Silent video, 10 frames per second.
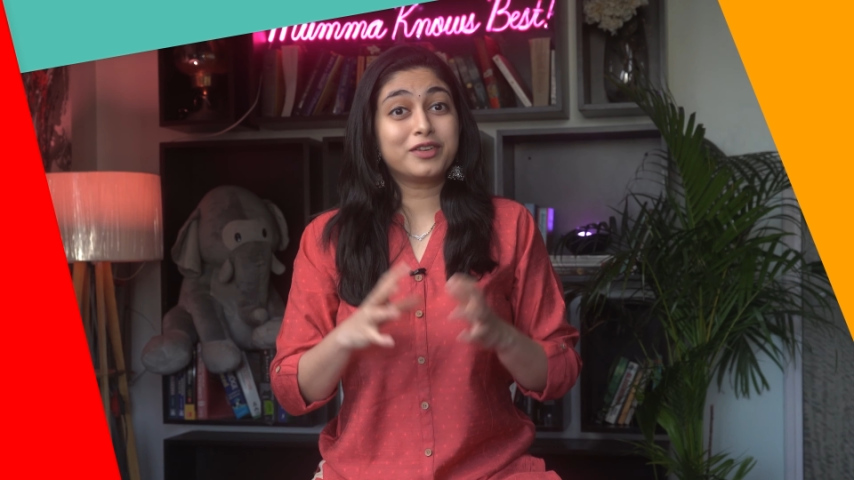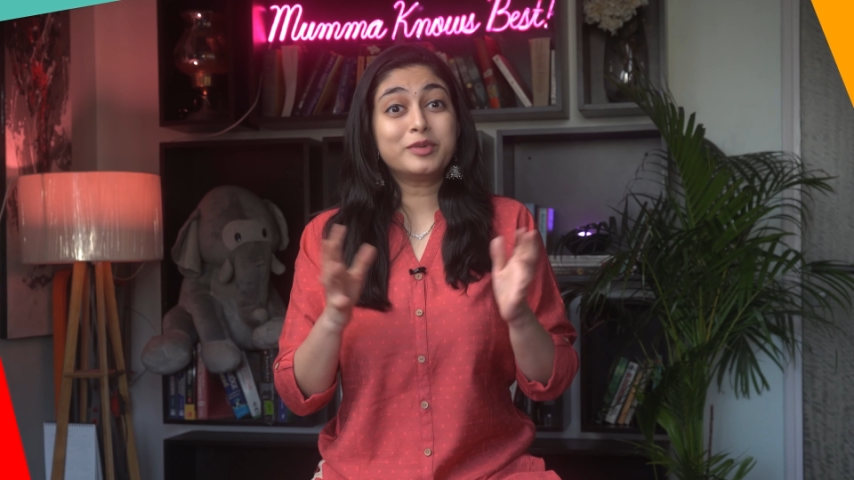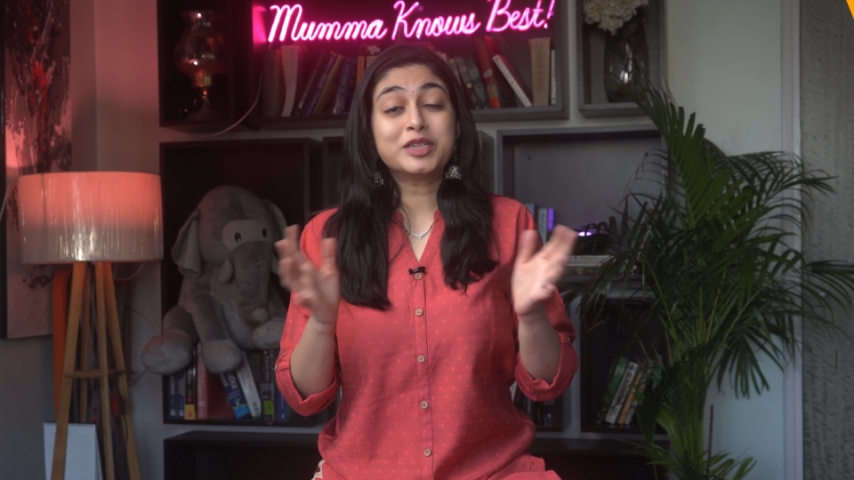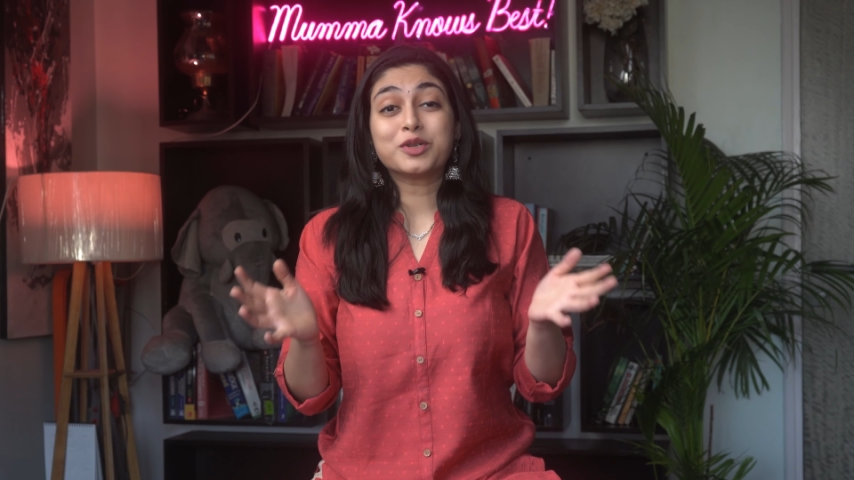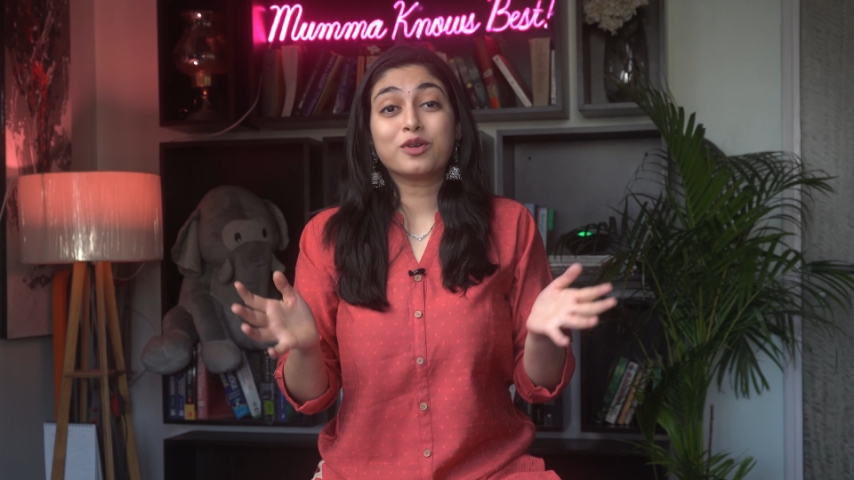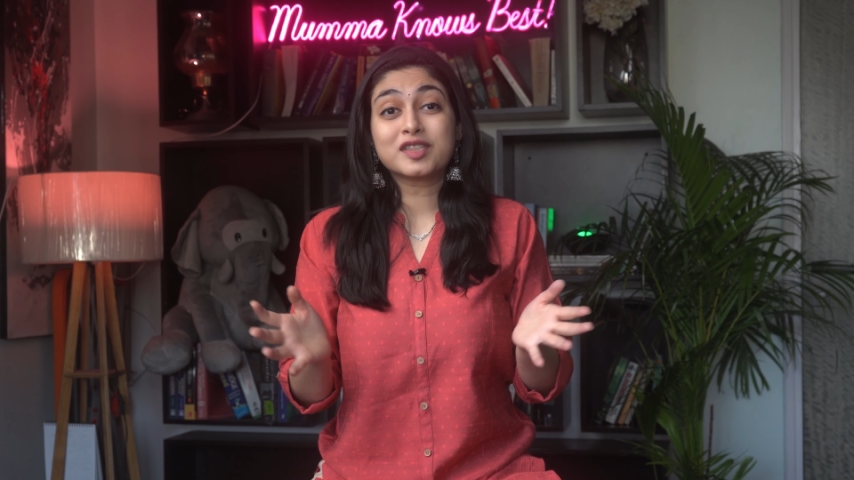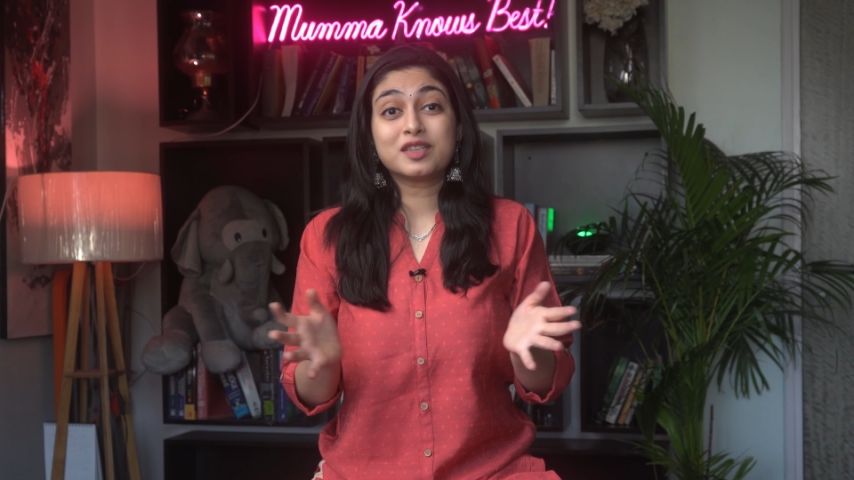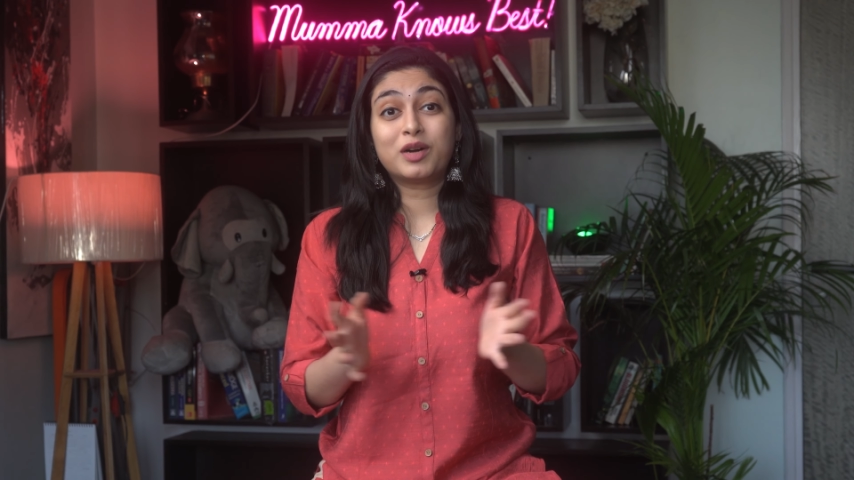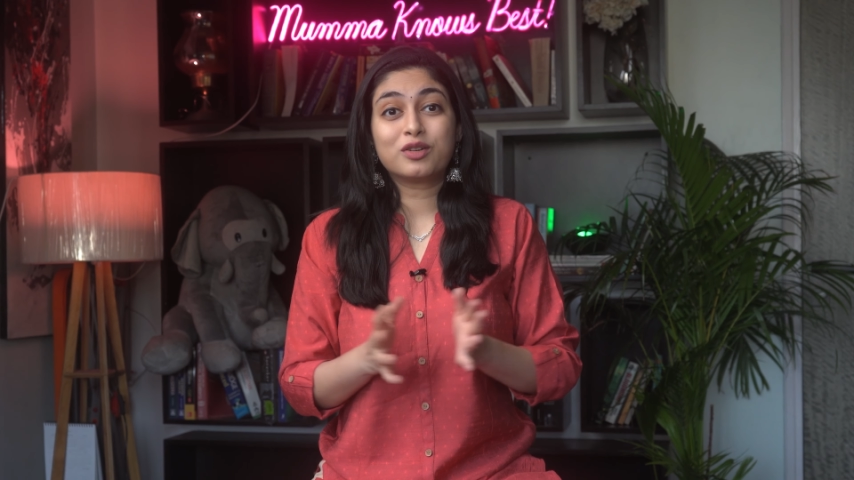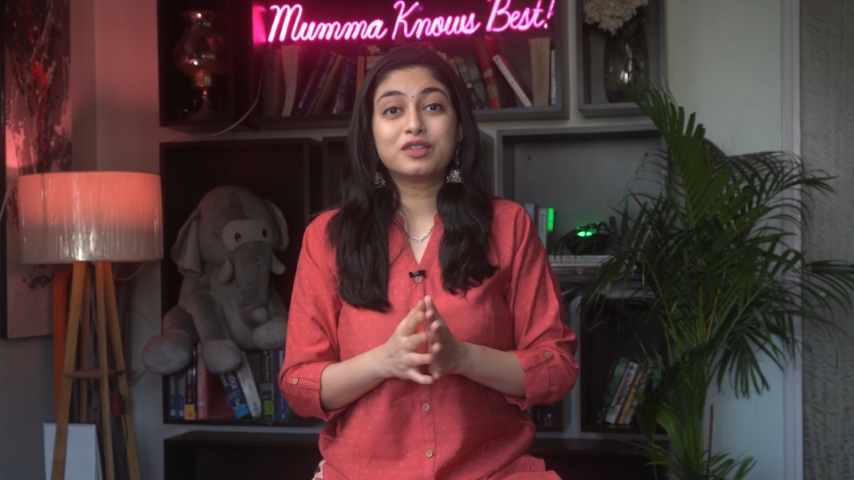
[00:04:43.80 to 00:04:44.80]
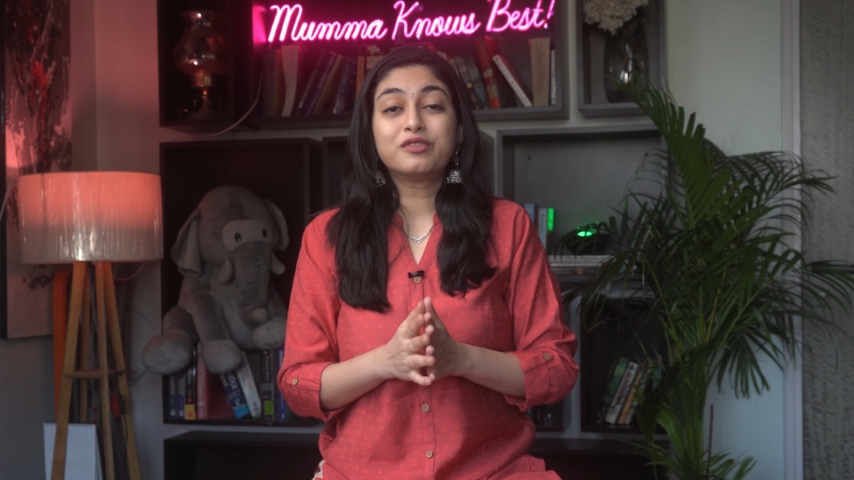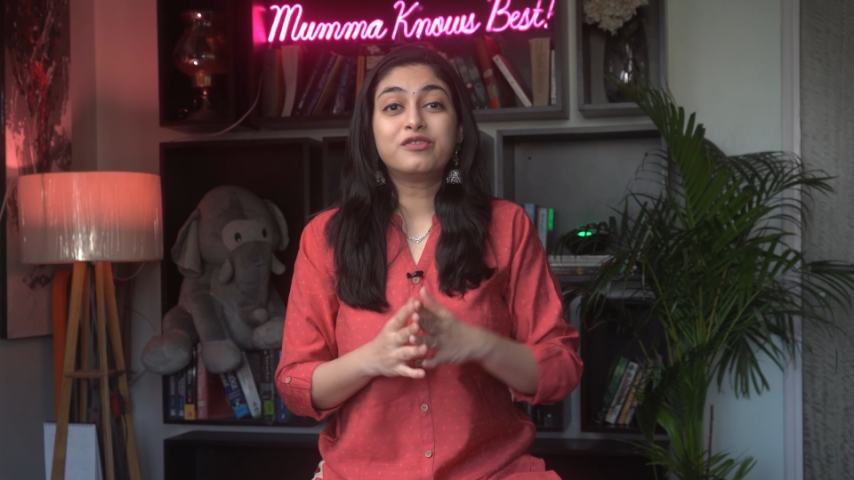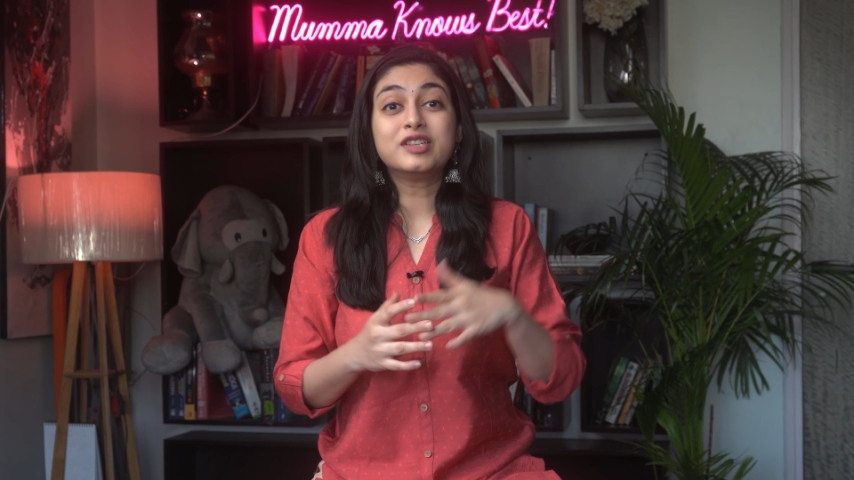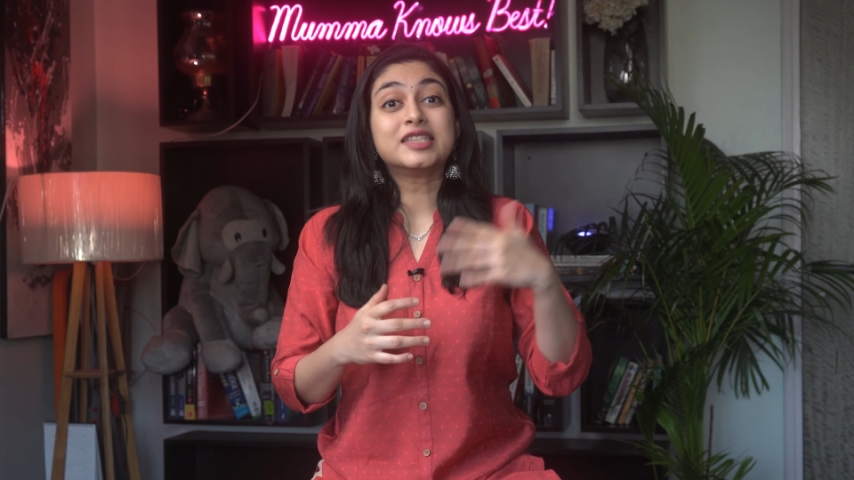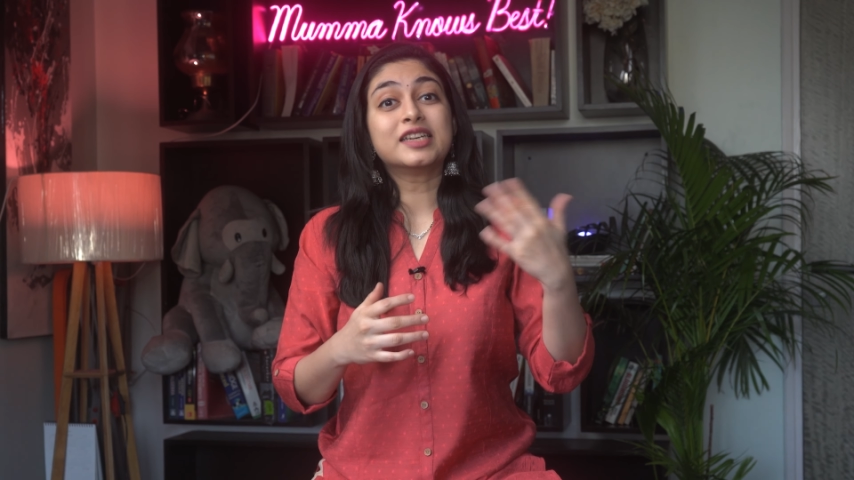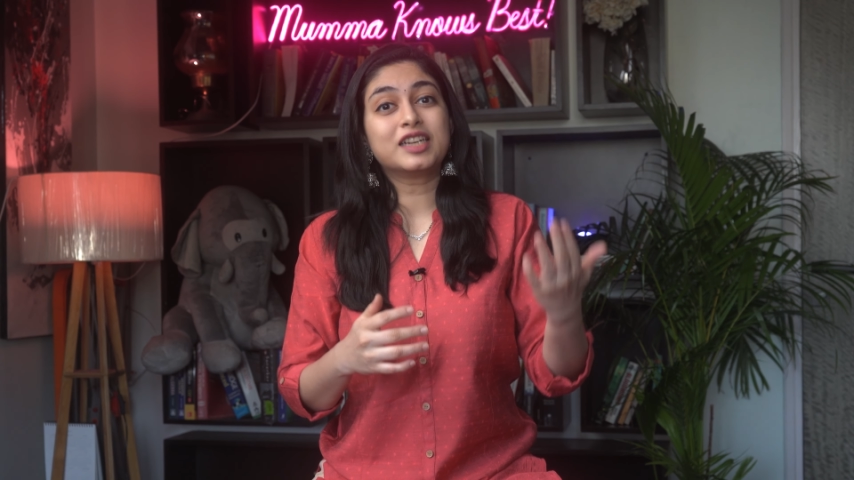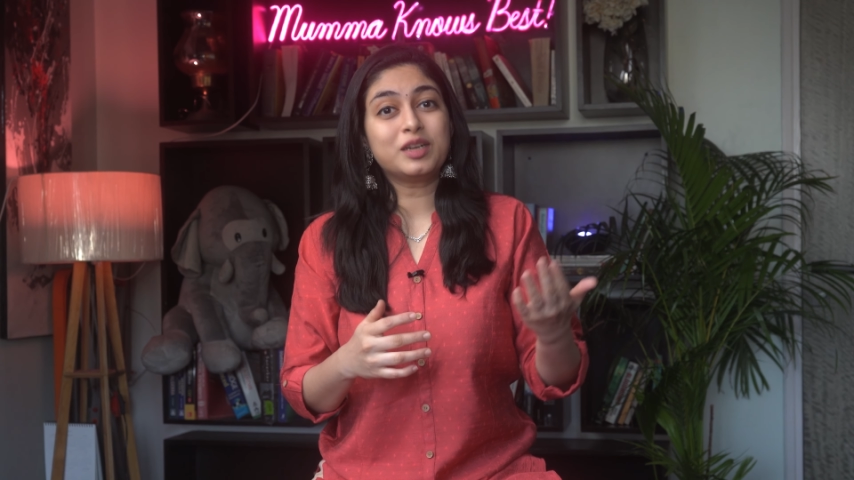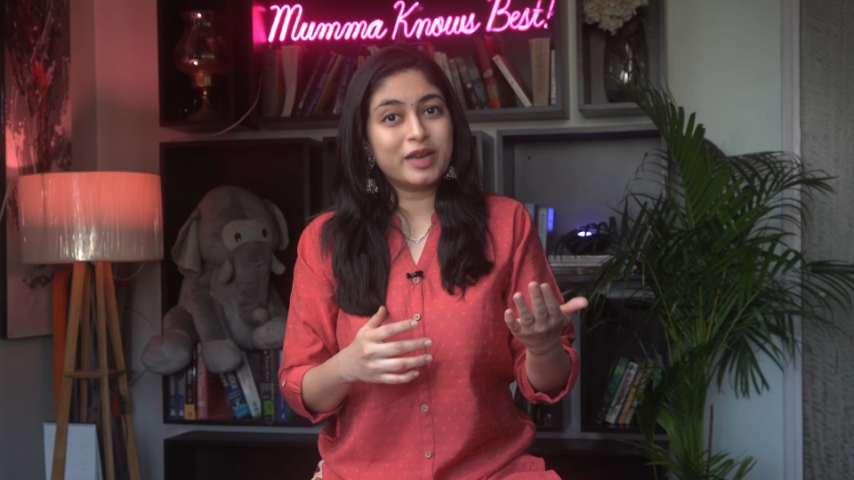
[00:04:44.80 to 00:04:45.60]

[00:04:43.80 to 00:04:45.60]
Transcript: Everyone talks about the physical